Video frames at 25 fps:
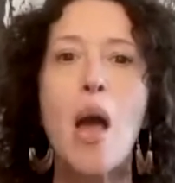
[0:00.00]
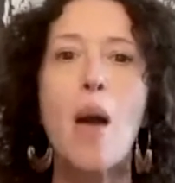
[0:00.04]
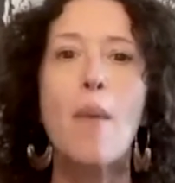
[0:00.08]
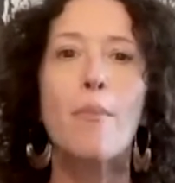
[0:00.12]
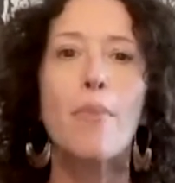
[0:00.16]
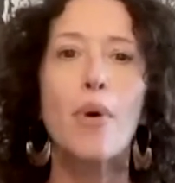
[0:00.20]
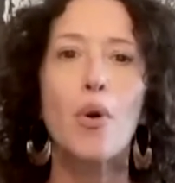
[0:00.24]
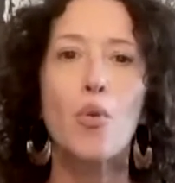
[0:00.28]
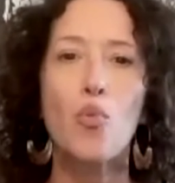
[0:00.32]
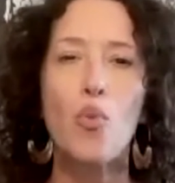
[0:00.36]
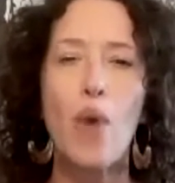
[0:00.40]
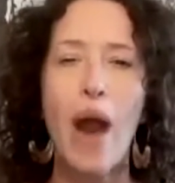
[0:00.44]

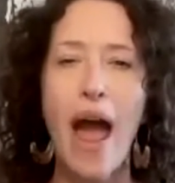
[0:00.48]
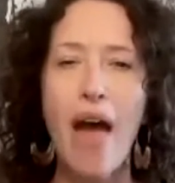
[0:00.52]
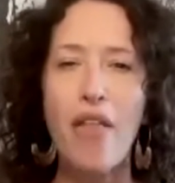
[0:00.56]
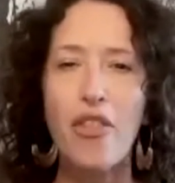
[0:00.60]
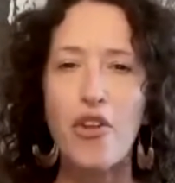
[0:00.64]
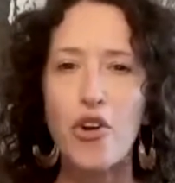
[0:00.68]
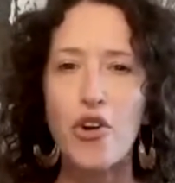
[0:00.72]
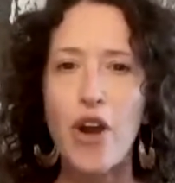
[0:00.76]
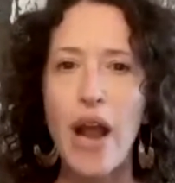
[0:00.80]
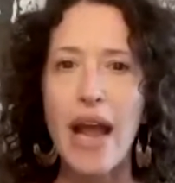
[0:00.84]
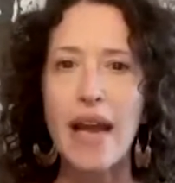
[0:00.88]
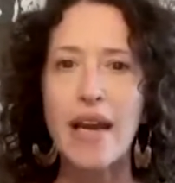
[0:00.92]
but
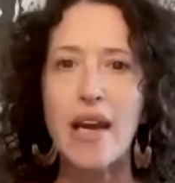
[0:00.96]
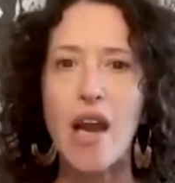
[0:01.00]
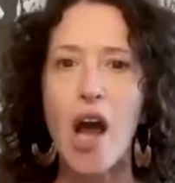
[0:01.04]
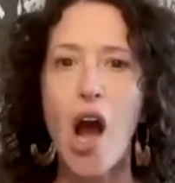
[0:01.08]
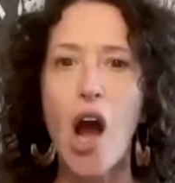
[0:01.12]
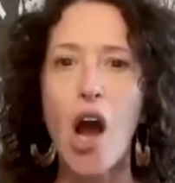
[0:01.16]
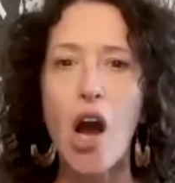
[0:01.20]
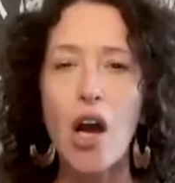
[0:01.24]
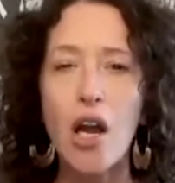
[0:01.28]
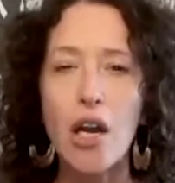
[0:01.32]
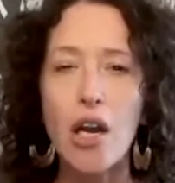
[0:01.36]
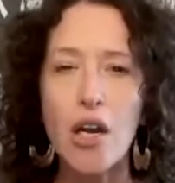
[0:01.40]
rather an
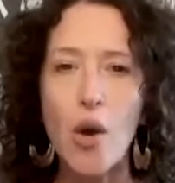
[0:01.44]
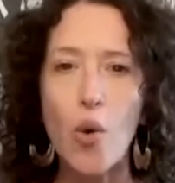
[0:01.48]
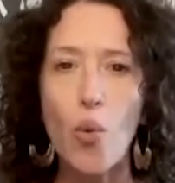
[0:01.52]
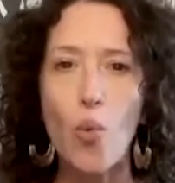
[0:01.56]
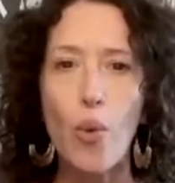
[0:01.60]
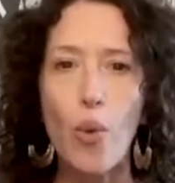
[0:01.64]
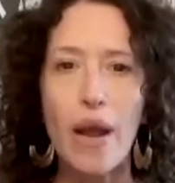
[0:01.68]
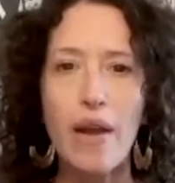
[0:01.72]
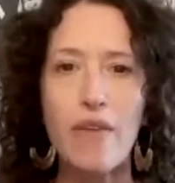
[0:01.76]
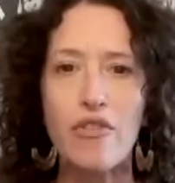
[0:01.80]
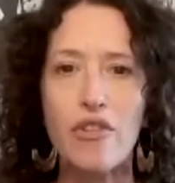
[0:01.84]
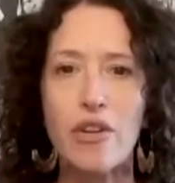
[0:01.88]

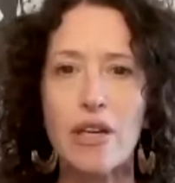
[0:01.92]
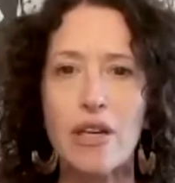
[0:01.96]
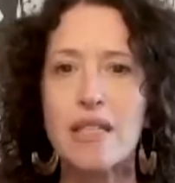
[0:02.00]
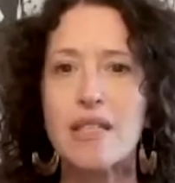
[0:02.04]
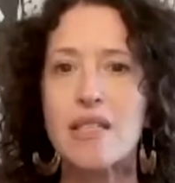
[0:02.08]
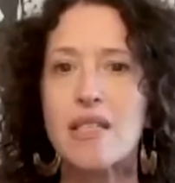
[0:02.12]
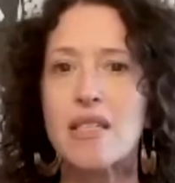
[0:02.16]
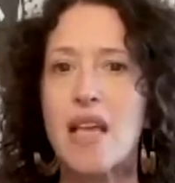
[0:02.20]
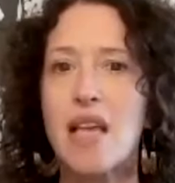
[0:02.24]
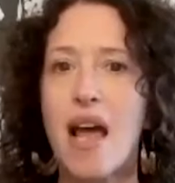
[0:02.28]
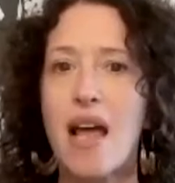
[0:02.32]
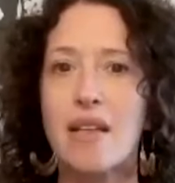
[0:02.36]
unwavering
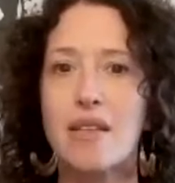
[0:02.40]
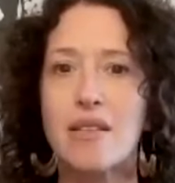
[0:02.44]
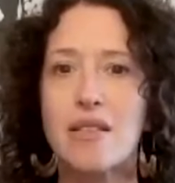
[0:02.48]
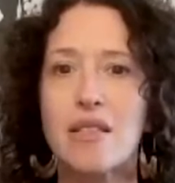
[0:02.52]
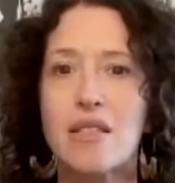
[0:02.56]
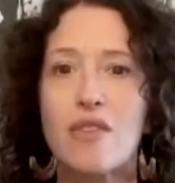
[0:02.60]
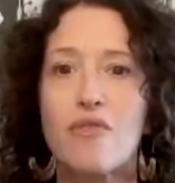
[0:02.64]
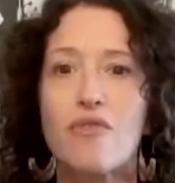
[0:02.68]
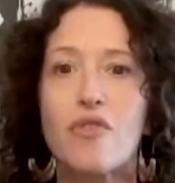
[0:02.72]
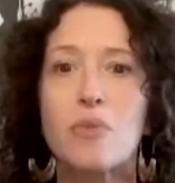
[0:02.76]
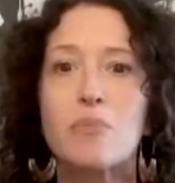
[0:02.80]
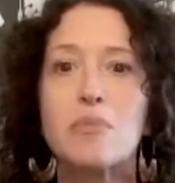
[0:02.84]

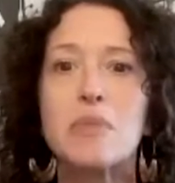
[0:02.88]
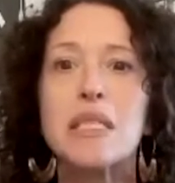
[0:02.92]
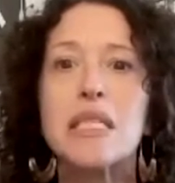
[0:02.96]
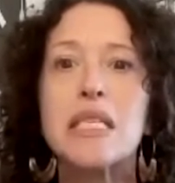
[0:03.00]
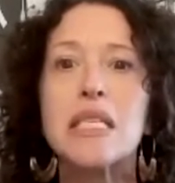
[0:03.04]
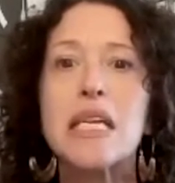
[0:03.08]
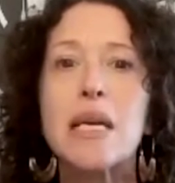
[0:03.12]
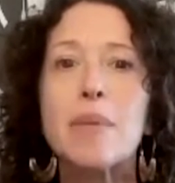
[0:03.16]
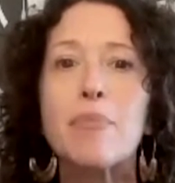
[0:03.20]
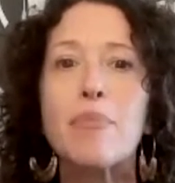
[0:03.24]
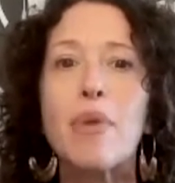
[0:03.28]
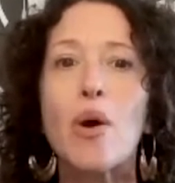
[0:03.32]
sense from
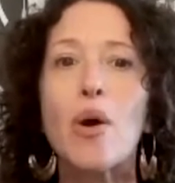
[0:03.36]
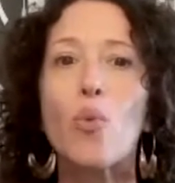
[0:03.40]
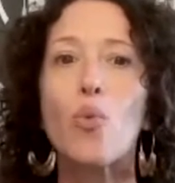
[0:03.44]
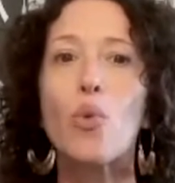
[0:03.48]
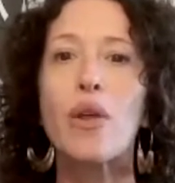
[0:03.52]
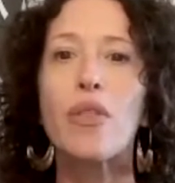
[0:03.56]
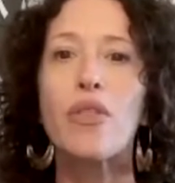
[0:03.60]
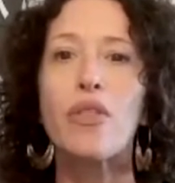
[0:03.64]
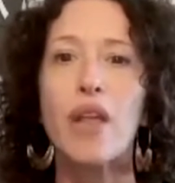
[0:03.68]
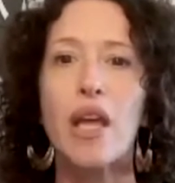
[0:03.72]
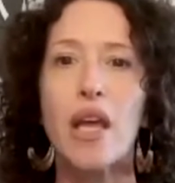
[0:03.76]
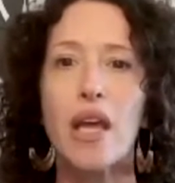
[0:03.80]
deep
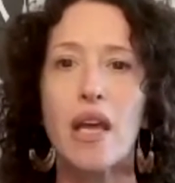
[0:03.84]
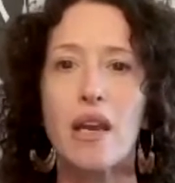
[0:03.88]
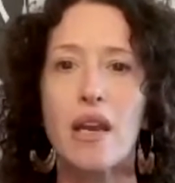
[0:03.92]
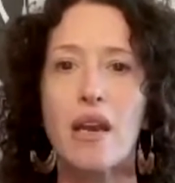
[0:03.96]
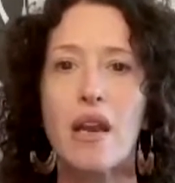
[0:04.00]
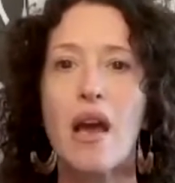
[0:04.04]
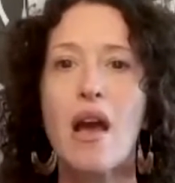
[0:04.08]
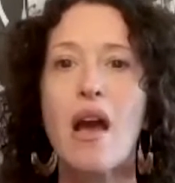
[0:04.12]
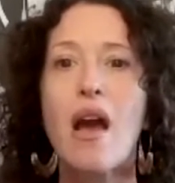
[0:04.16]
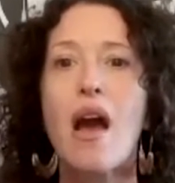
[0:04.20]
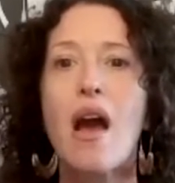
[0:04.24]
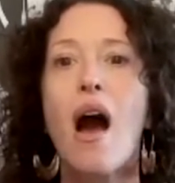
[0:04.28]
within
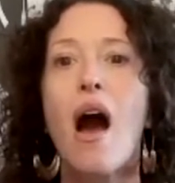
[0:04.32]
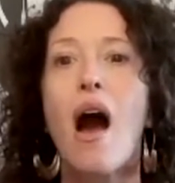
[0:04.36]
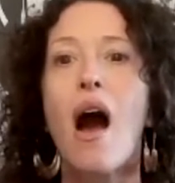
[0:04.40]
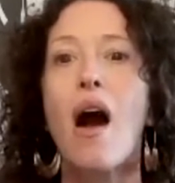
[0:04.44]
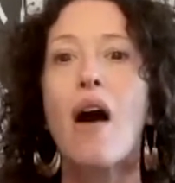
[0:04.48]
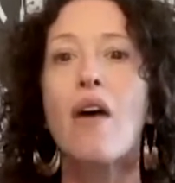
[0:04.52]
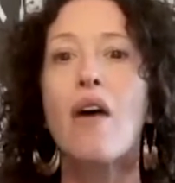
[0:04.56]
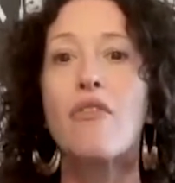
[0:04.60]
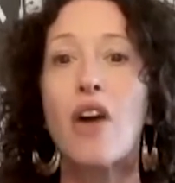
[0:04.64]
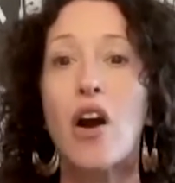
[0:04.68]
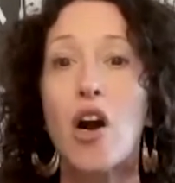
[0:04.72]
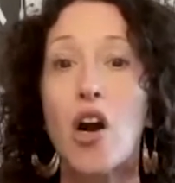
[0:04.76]

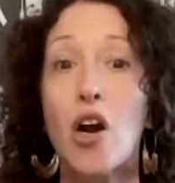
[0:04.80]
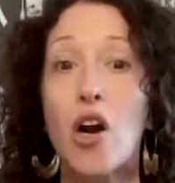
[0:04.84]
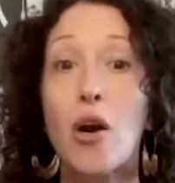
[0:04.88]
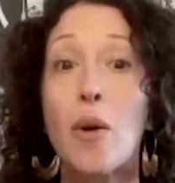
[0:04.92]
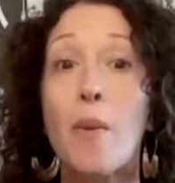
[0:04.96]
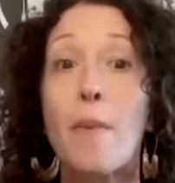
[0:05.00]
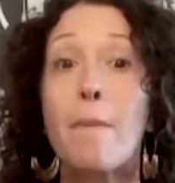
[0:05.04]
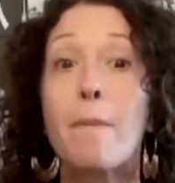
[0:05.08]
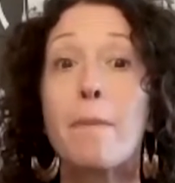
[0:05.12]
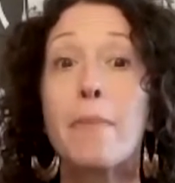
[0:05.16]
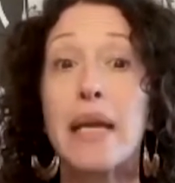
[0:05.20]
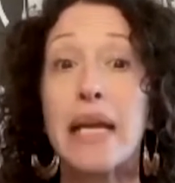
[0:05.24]
of our
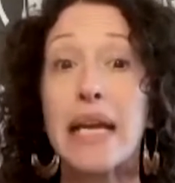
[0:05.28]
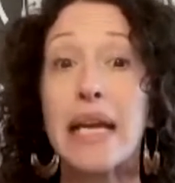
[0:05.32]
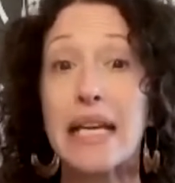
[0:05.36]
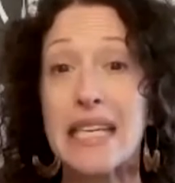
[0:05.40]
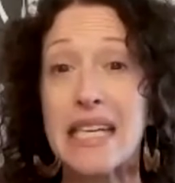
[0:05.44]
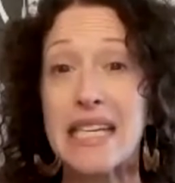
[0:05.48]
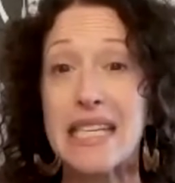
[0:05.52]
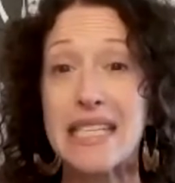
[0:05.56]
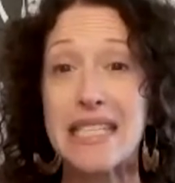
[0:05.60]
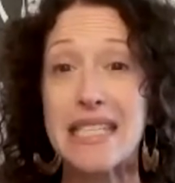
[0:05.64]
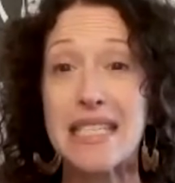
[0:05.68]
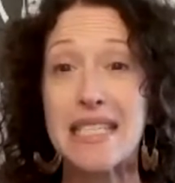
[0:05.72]

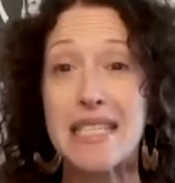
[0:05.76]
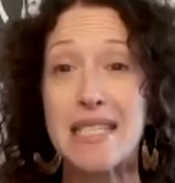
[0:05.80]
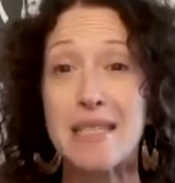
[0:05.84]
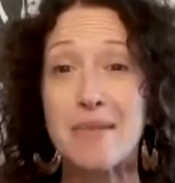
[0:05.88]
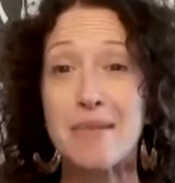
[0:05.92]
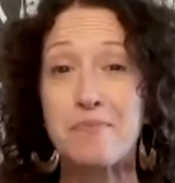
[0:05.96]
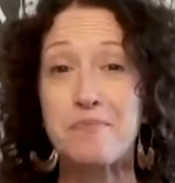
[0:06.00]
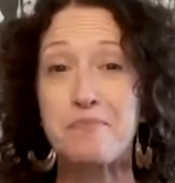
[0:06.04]
beingness.